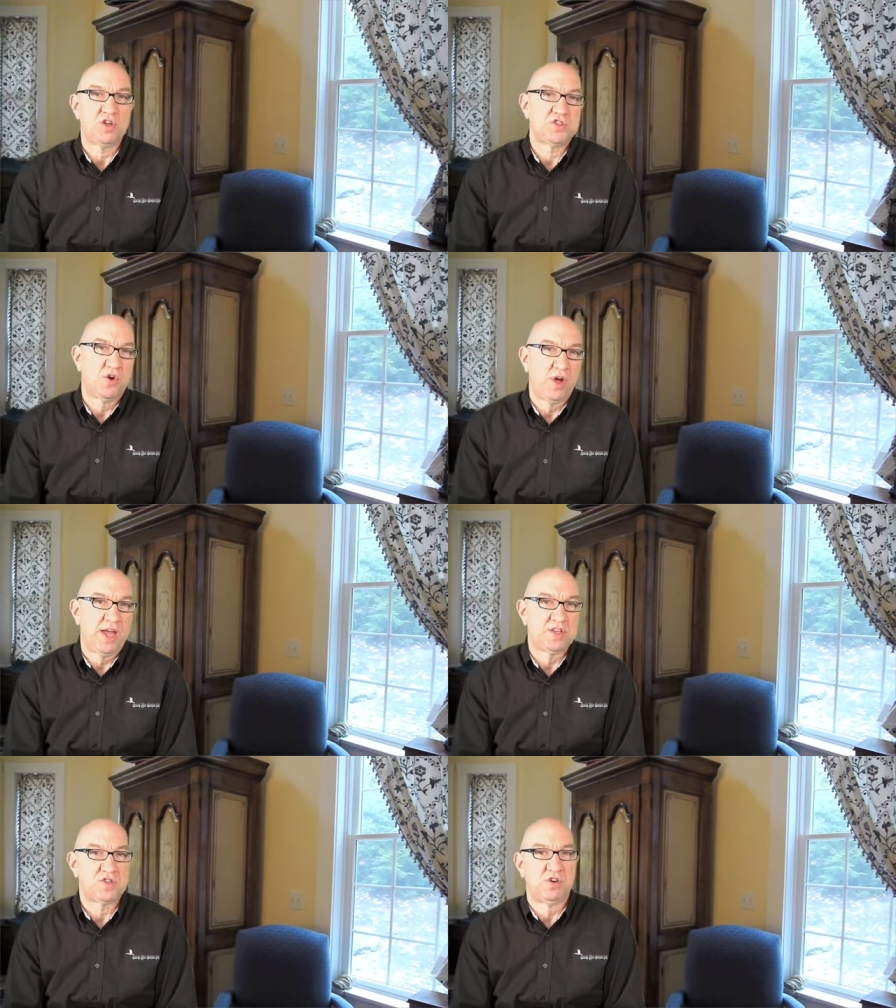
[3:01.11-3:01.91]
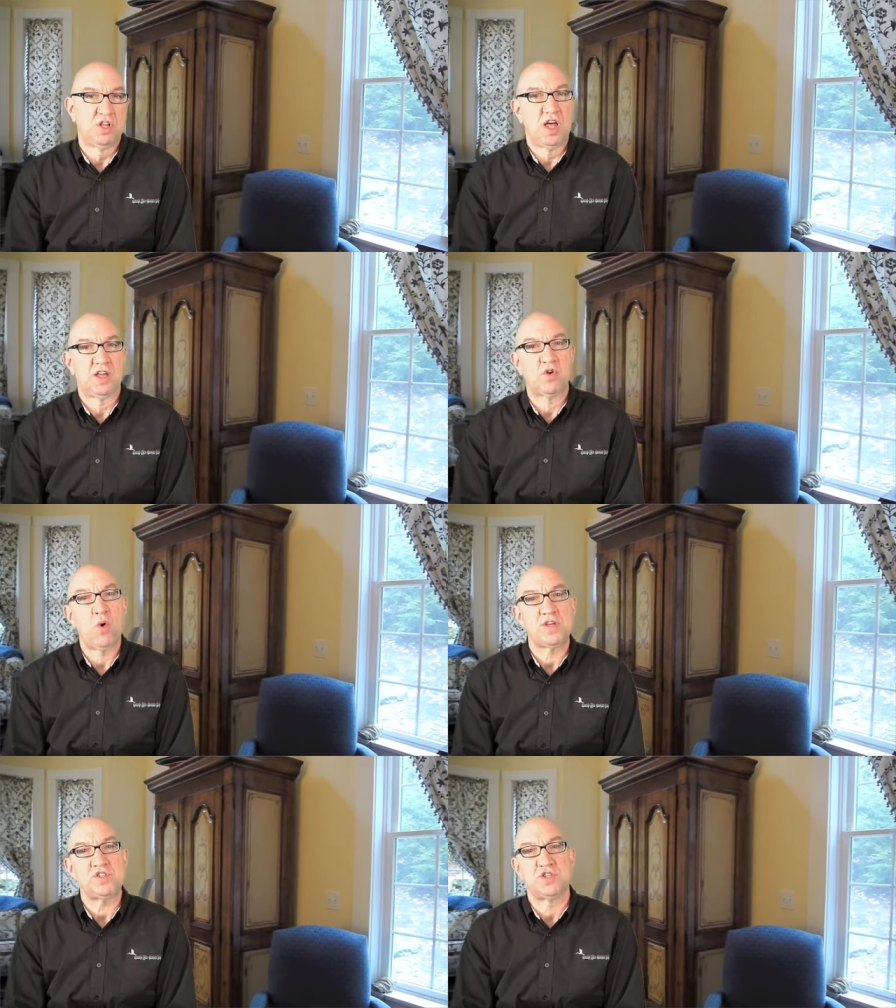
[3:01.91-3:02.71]
also answer a lot of
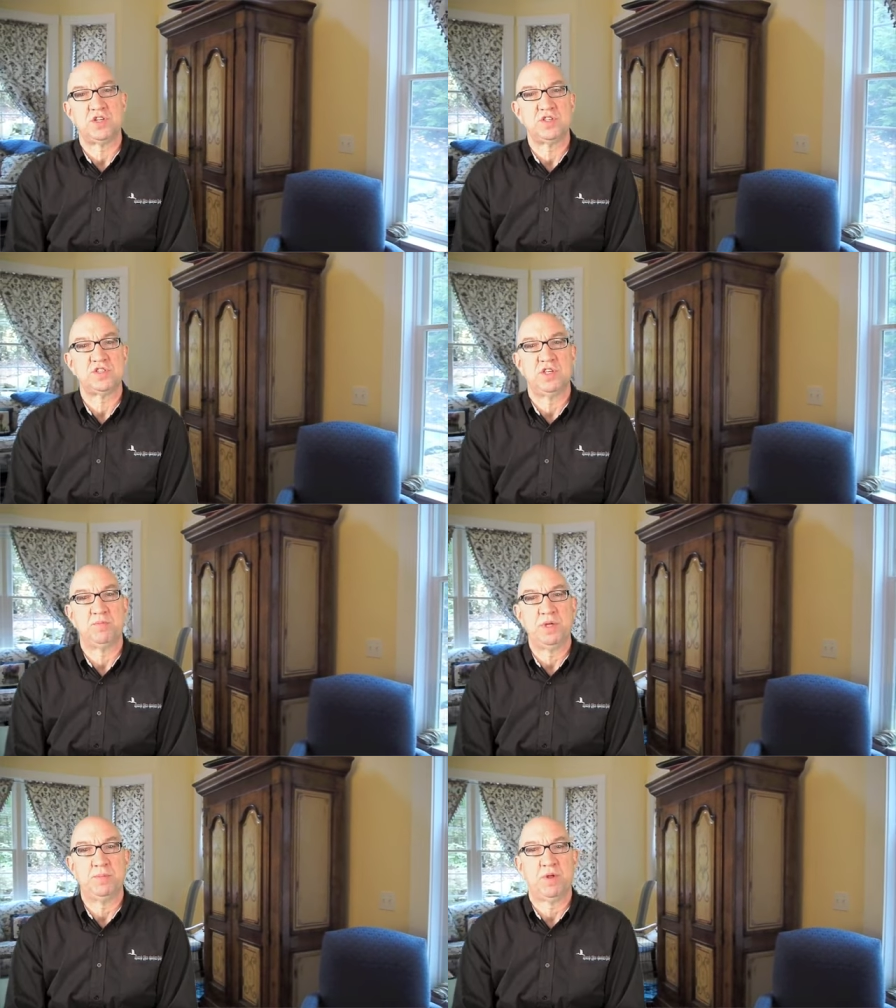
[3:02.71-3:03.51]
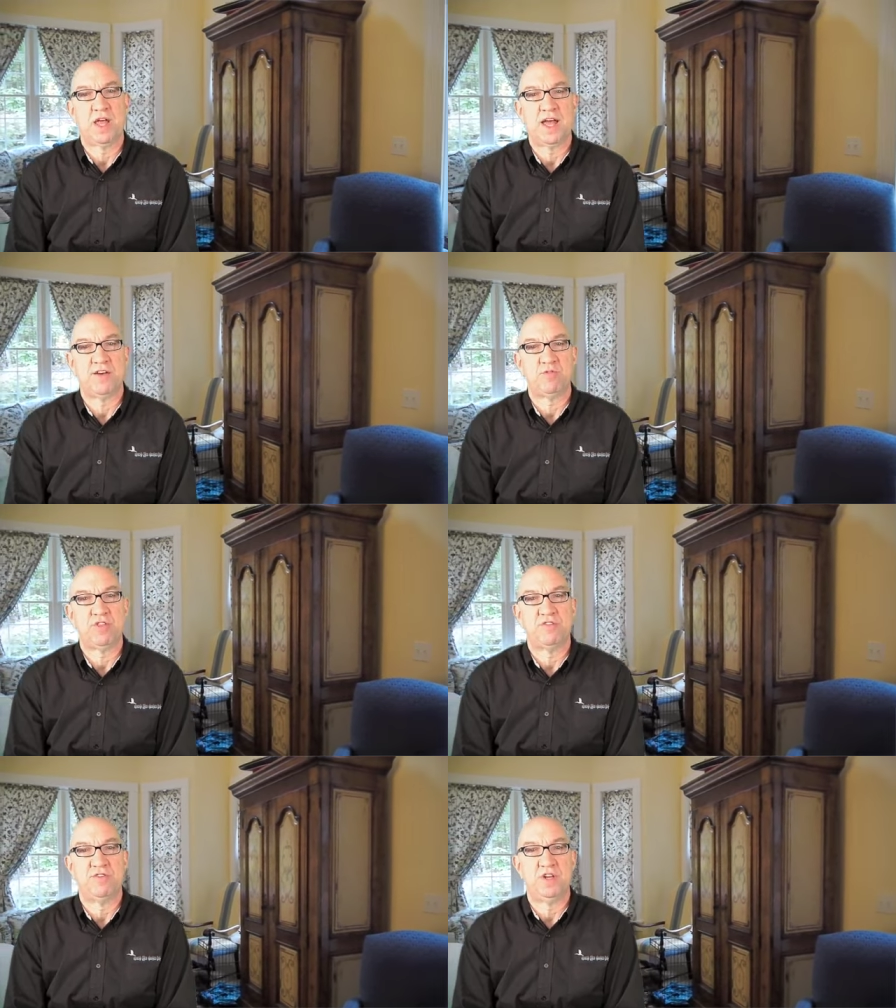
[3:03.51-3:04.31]
questions that people have
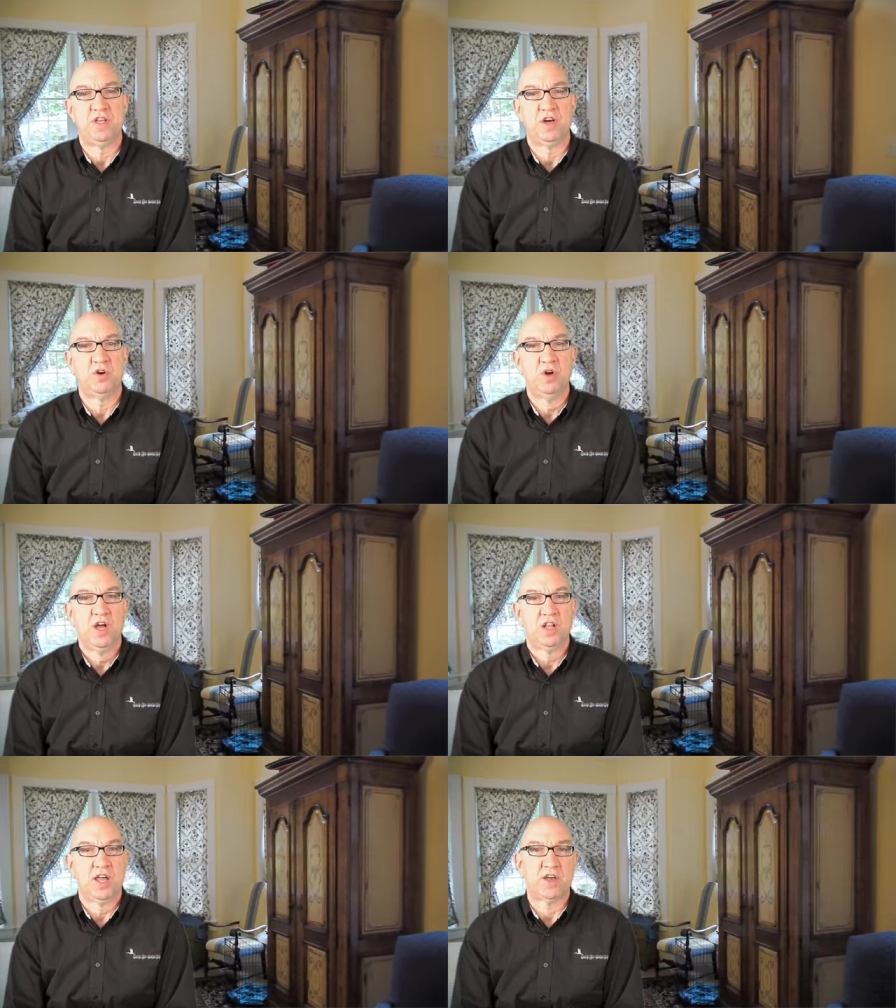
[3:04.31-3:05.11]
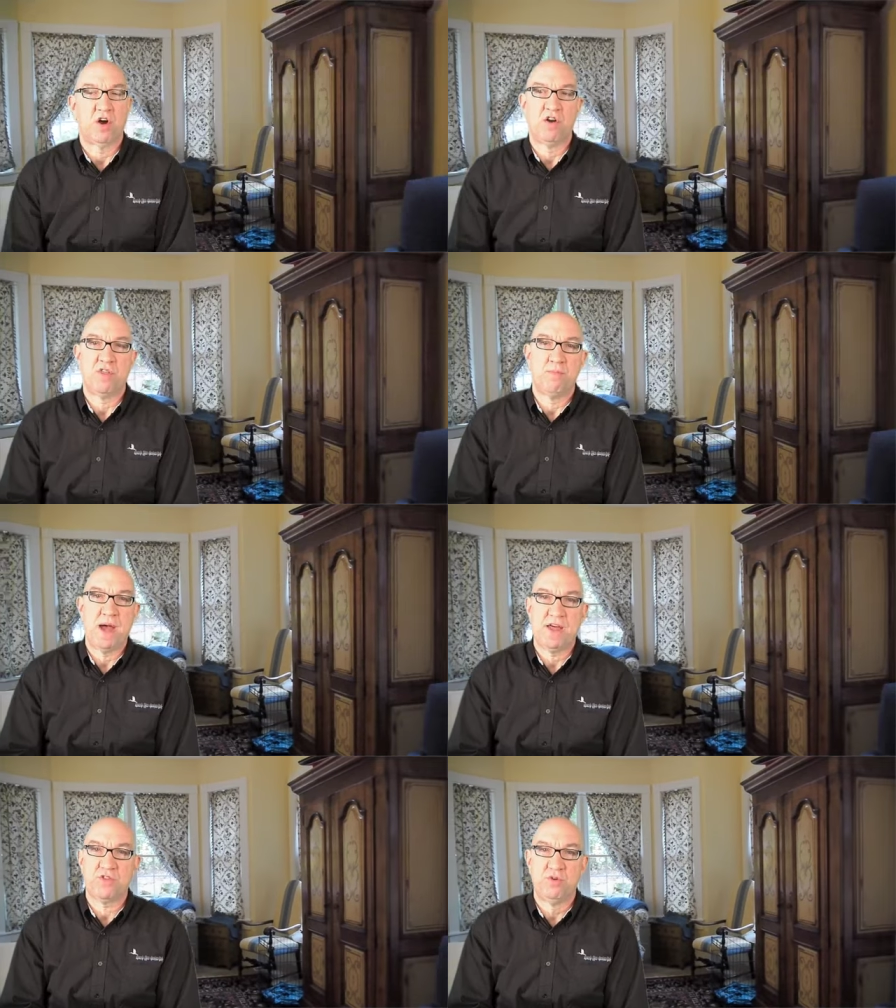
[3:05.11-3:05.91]
with a video, like, are the
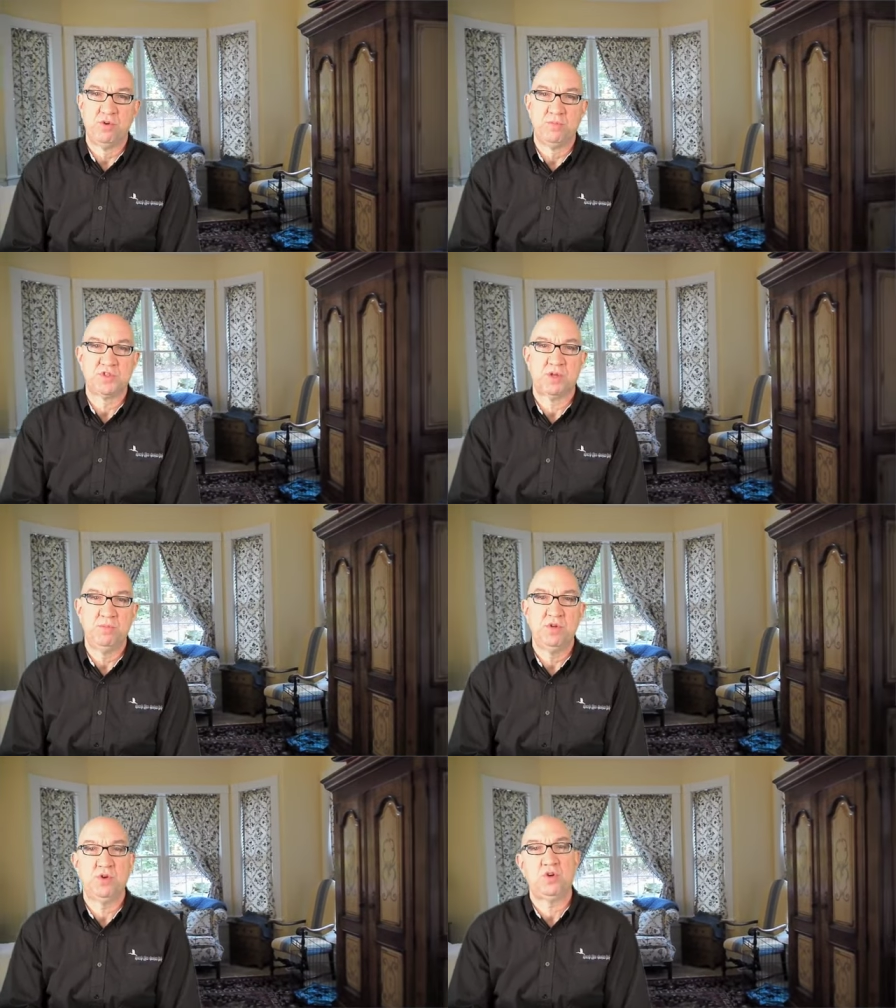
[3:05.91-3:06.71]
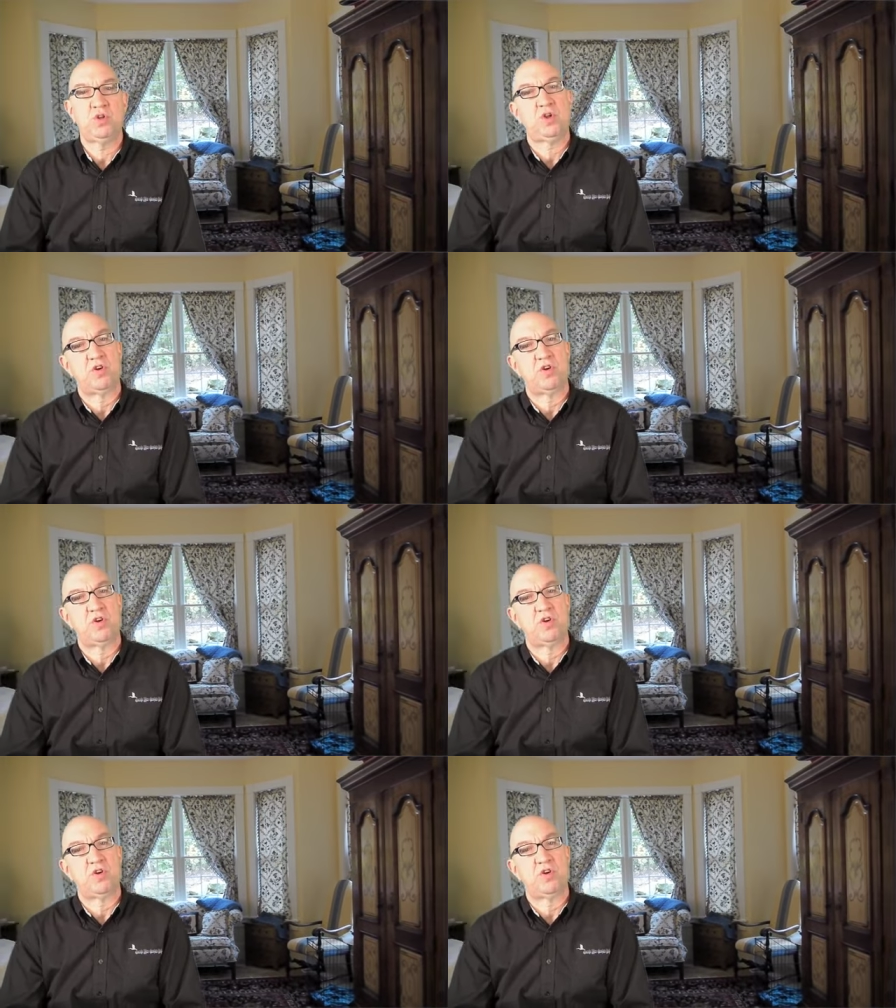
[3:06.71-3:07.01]
bathrooms communal?